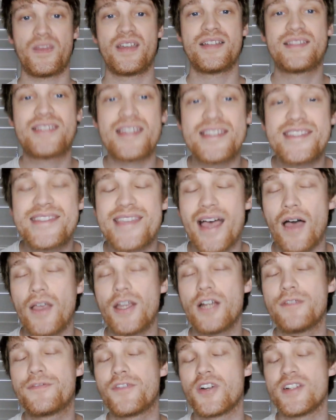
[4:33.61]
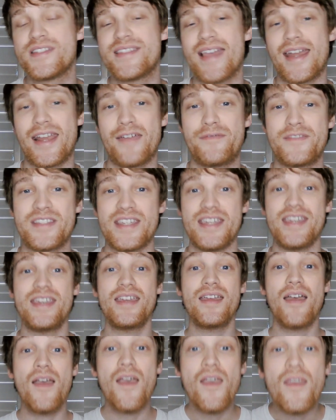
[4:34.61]
To sell your first
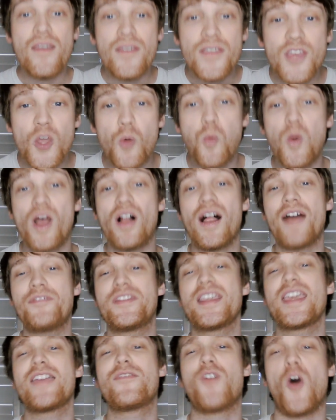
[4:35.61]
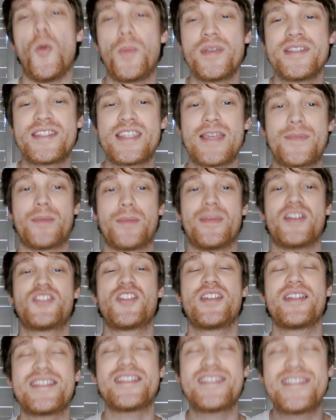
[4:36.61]
NFT, you will have to give OpenSea
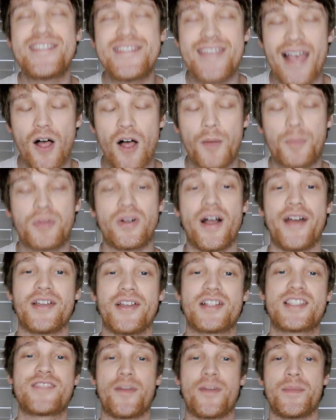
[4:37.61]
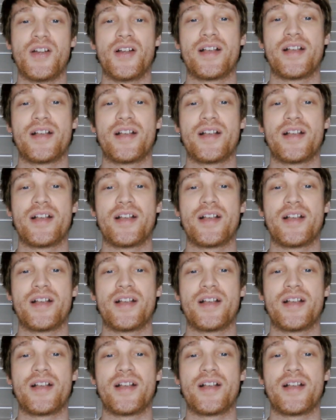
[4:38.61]
permission to sell products from your